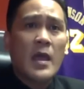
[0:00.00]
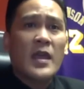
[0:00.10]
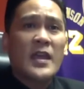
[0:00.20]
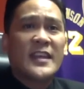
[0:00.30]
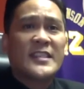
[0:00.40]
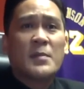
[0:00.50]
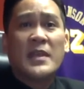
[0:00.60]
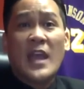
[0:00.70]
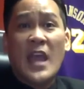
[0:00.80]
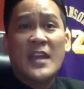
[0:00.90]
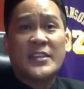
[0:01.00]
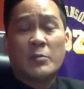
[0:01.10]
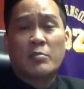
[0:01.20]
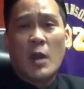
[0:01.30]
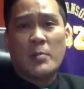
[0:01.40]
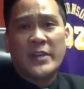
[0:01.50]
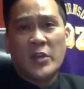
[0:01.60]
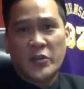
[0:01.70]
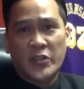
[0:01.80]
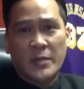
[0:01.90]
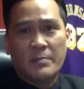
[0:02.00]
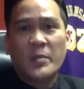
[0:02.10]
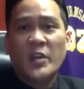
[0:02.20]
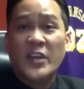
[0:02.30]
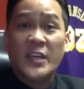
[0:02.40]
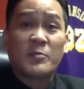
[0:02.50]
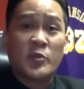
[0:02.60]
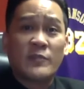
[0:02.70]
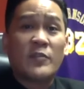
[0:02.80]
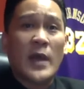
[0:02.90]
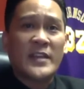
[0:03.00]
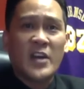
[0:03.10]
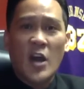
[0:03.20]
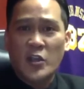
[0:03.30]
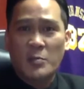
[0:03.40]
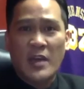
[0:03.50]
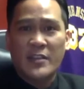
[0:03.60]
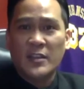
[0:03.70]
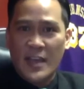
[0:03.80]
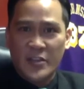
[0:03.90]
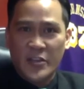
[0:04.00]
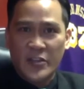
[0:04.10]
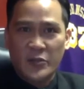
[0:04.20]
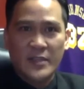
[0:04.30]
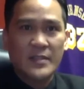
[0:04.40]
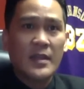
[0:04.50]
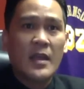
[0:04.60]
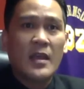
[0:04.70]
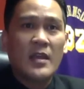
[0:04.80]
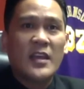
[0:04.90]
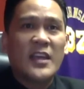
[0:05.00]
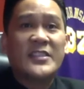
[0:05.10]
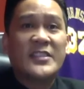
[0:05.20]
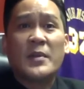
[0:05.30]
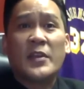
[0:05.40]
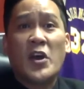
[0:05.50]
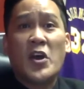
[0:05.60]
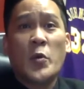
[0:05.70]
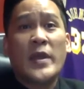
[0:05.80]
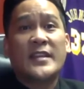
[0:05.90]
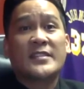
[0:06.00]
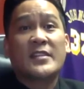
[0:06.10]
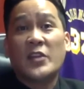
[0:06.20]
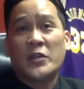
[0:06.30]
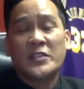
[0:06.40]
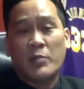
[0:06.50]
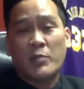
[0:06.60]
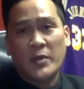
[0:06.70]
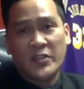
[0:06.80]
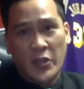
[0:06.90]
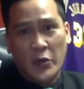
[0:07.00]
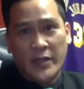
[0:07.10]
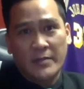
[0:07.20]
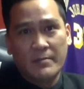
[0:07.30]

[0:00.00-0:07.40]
Exhibit N is your property ownership. You're going to need to prove a right to occupy the land that you're using. Exhibit O is notice of proper zoning.